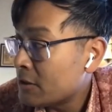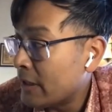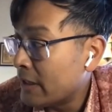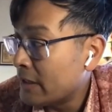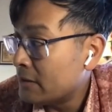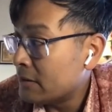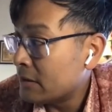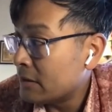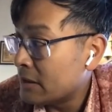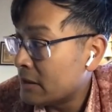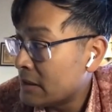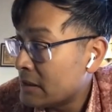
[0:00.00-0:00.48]
So
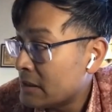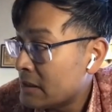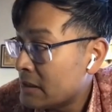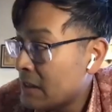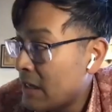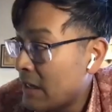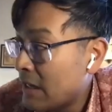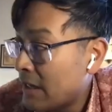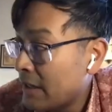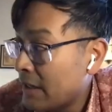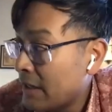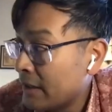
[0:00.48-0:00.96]
I took
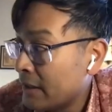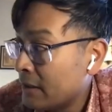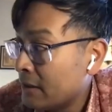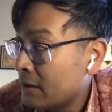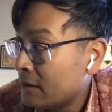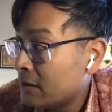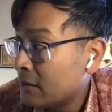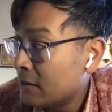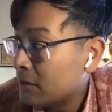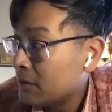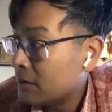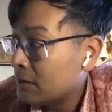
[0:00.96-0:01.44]
this
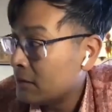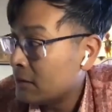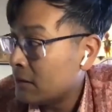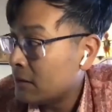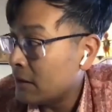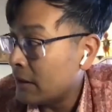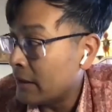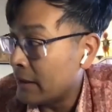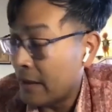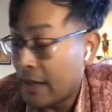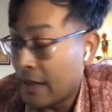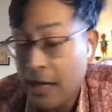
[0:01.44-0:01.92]
guy
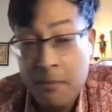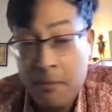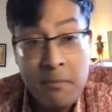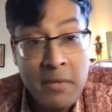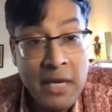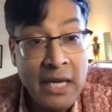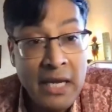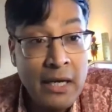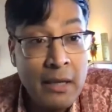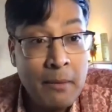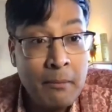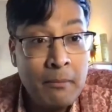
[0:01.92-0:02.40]
and I
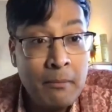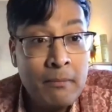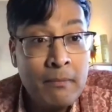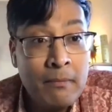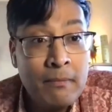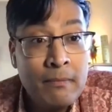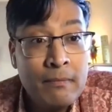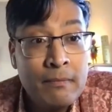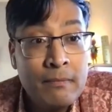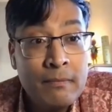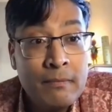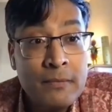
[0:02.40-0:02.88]
made
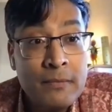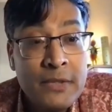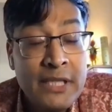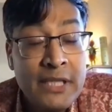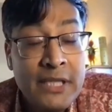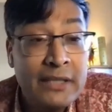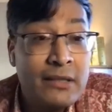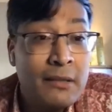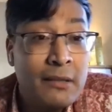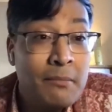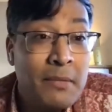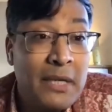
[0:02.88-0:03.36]
him
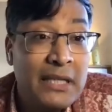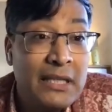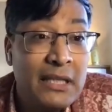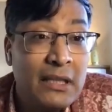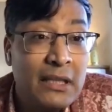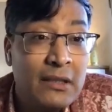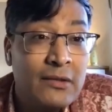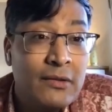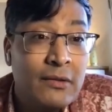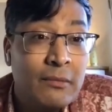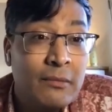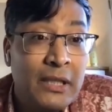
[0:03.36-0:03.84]
set up
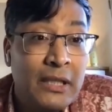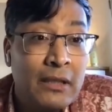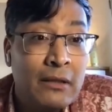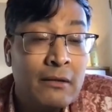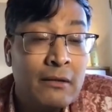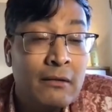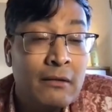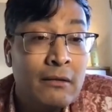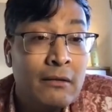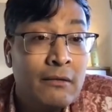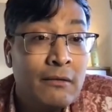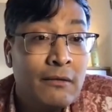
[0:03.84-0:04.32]
meetings for
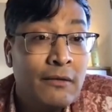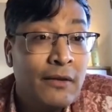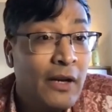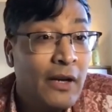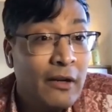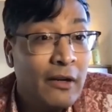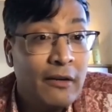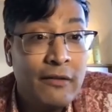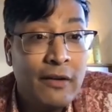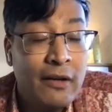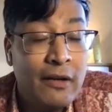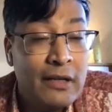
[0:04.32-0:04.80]
me.
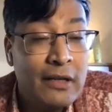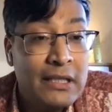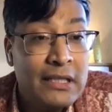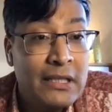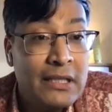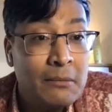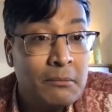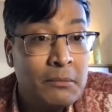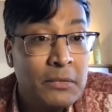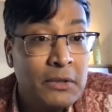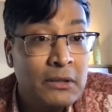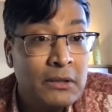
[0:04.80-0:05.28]
Very,
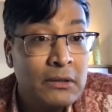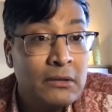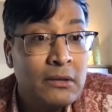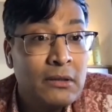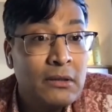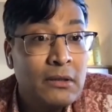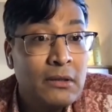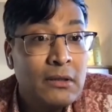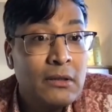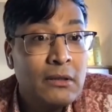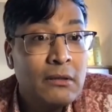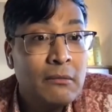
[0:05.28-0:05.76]
very simple.
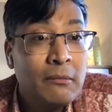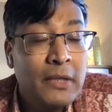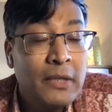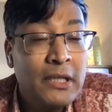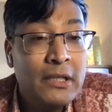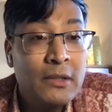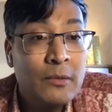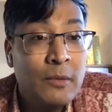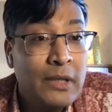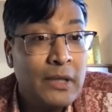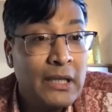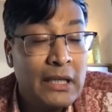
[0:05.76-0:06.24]

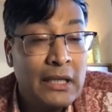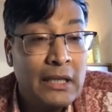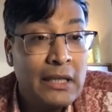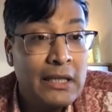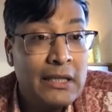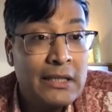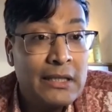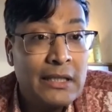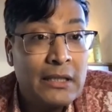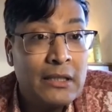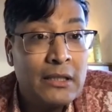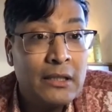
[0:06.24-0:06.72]
Because one of
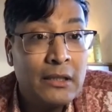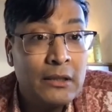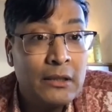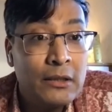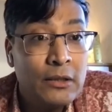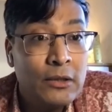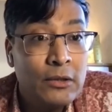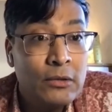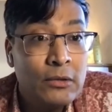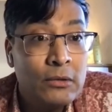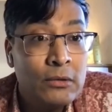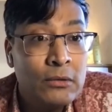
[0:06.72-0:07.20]
the things he
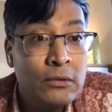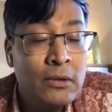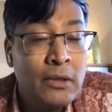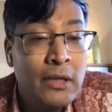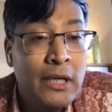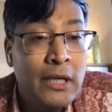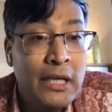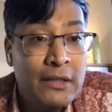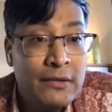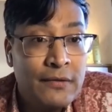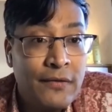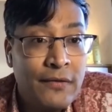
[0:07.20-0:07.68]
couldn't do
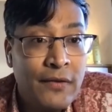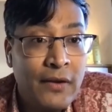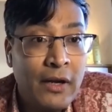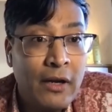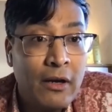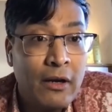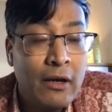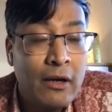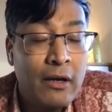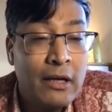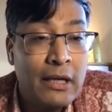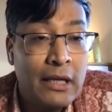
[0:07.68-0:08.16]
is
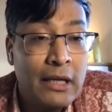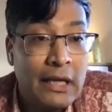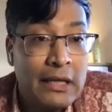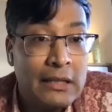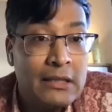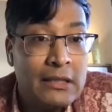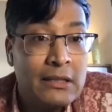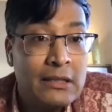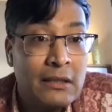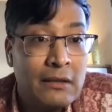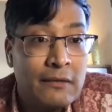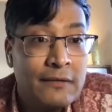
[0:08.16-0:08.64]
figure out how to
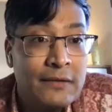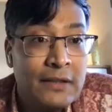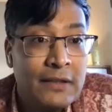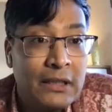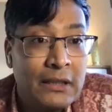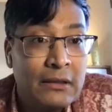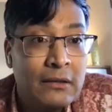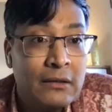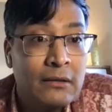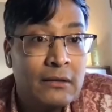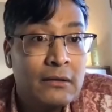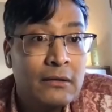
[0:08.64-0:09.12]
get stuff
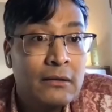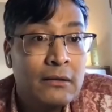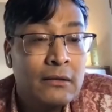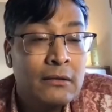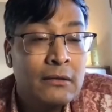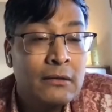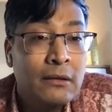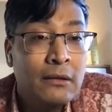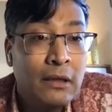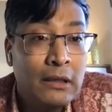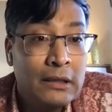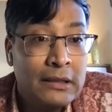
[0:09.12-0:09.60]
done
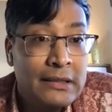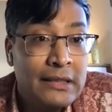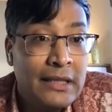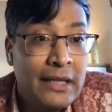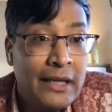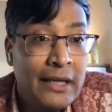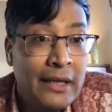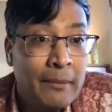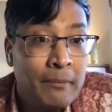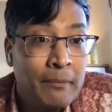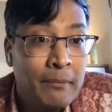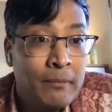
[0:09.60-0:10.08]
on
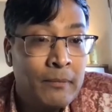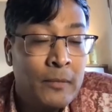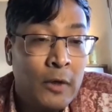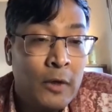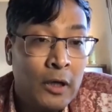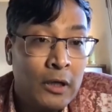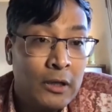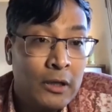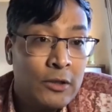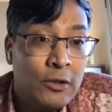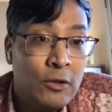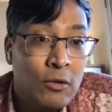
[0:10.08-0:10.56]
time,
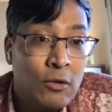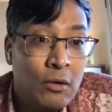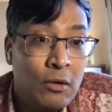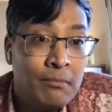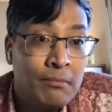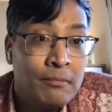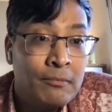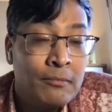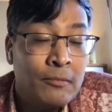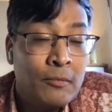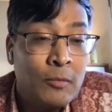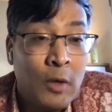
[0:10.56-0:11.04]
on
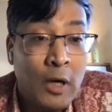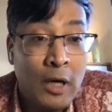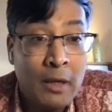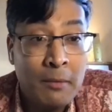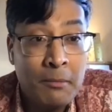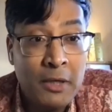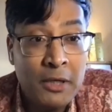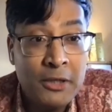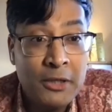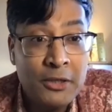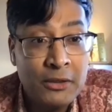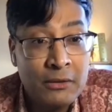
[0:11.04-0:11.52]
scope,
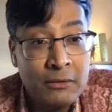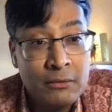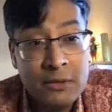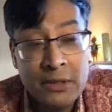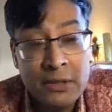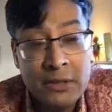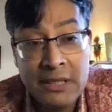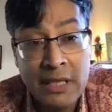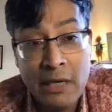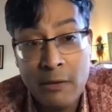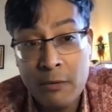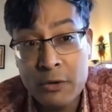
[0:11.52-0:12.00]
on budget,
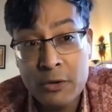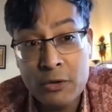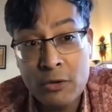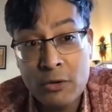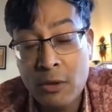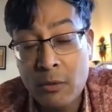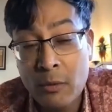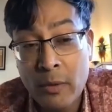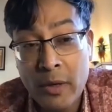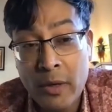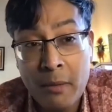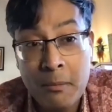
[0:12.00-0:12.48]
because that
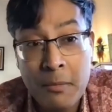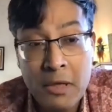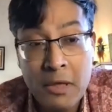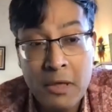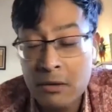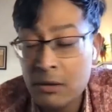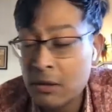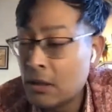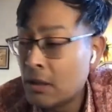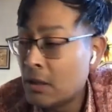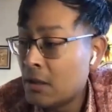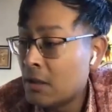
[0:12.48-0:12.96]
was all we were
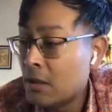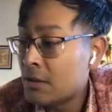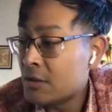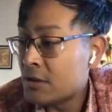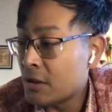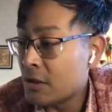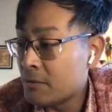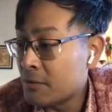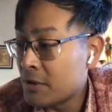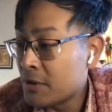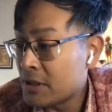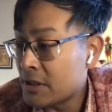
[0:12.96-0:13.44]
about.
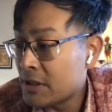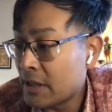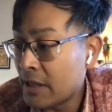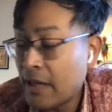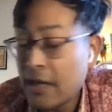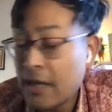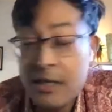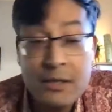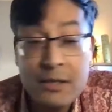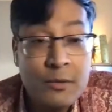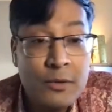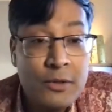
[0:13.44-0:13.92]
So I'm just
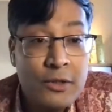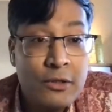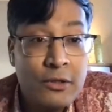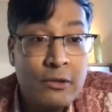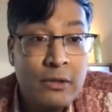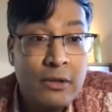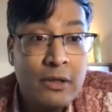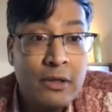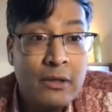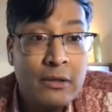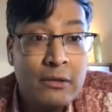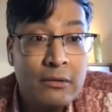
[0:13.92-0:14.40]
like, here's what
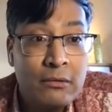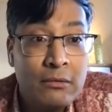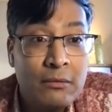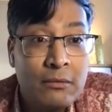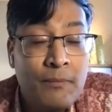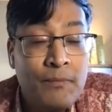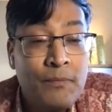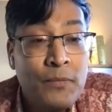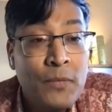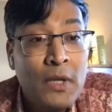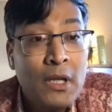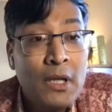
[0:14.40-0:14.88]
you're going to
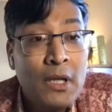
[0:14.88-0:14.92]
do.